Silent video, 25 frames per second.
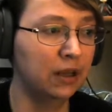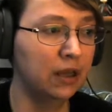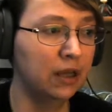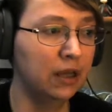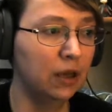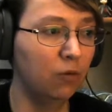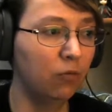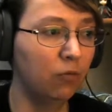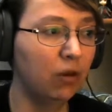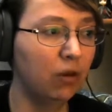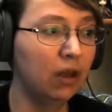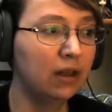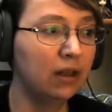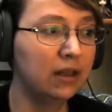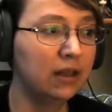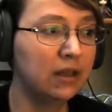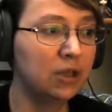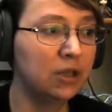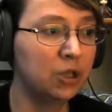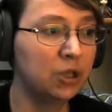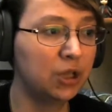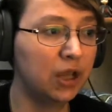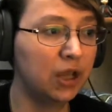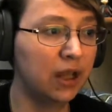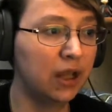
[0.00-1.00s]
while Li
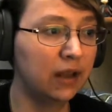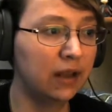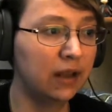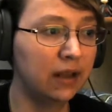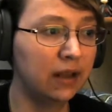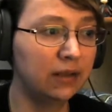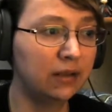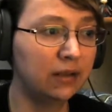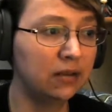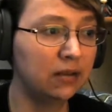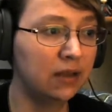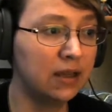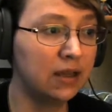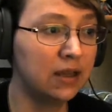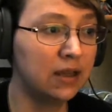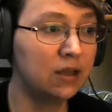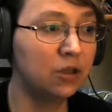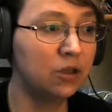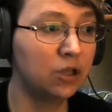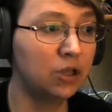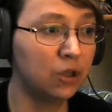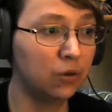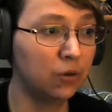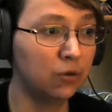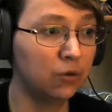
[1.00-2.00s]
Xian and Li
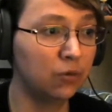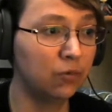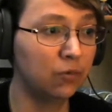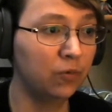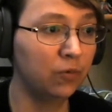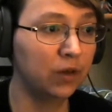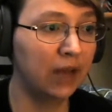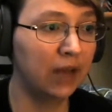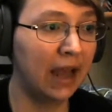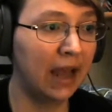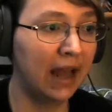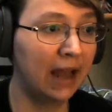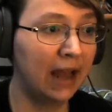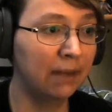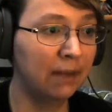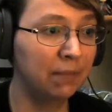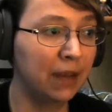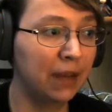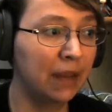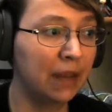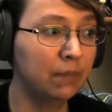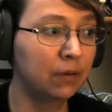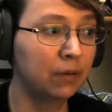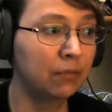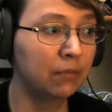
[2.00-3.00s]
Ju would add
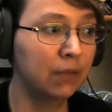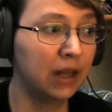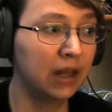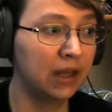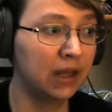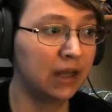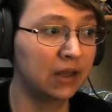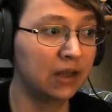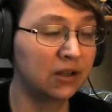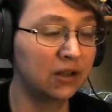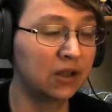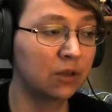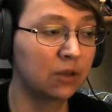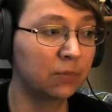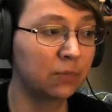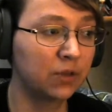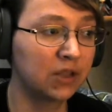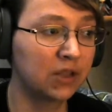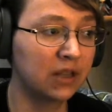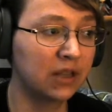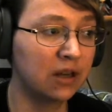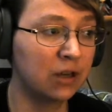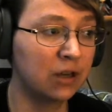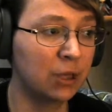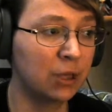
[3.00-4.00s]
paper money into the
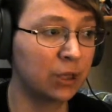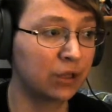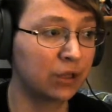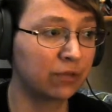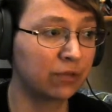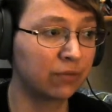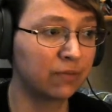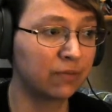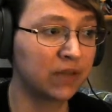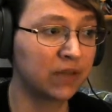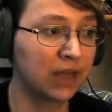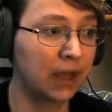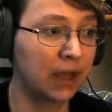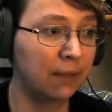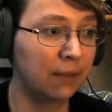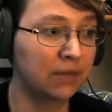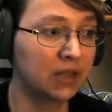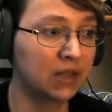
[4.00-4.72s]
braziers from time to